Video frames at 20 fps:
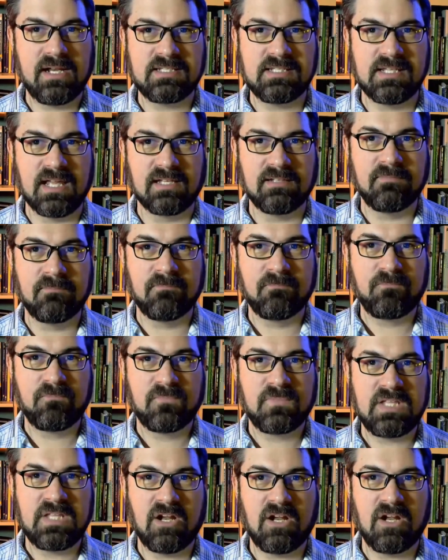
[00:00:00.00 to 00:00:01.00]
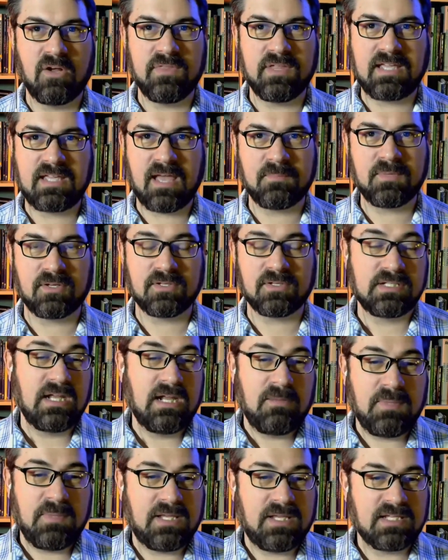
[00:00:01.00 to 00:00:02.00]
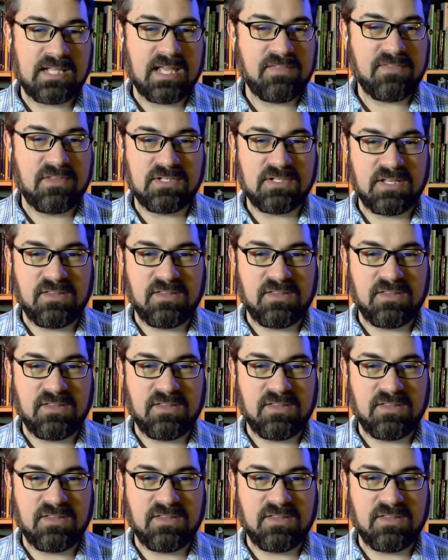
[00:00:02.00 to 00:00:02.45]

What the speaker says: is in, the chemicals. Because again,